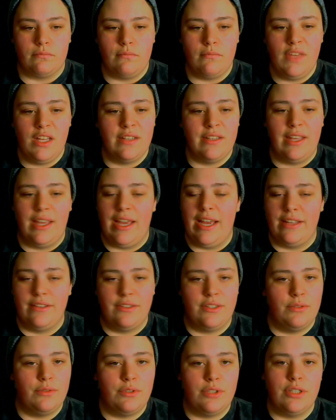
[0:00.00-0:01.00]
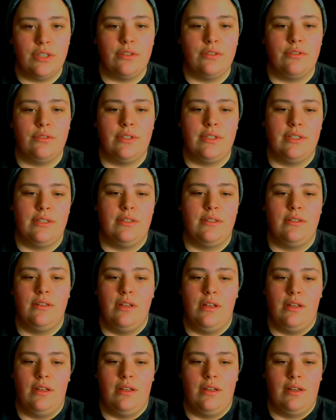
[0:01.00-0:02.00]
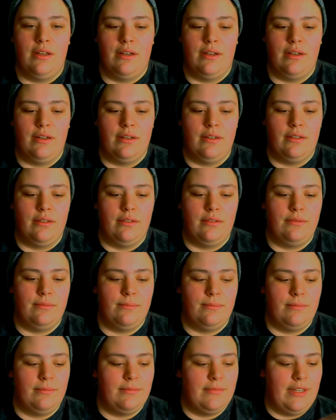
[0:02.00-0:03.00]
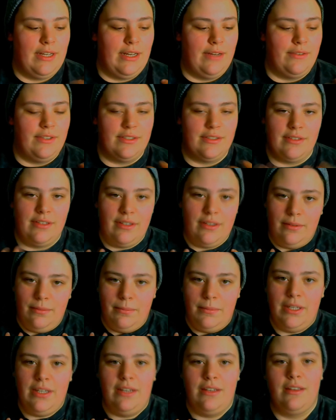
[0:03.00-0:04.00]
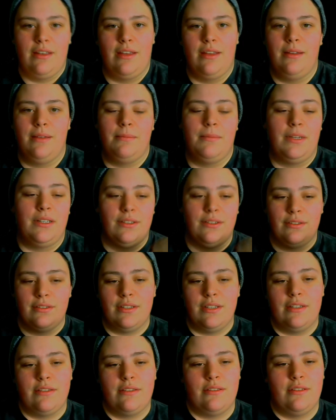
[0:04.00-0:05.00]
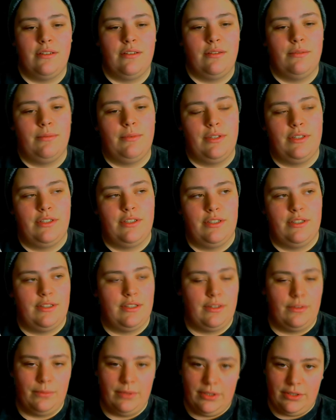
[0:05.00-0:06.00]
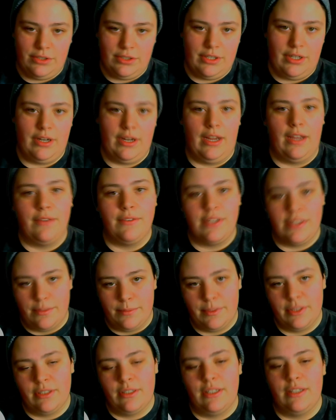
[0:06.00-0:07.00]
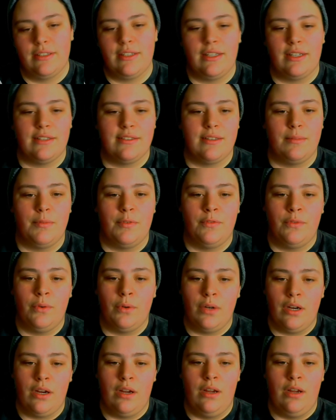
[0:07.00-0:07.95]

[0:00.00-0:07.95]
they had 2 children, obviously me and my little sister, which is in a wheelchair. I have disabilities, like I said before.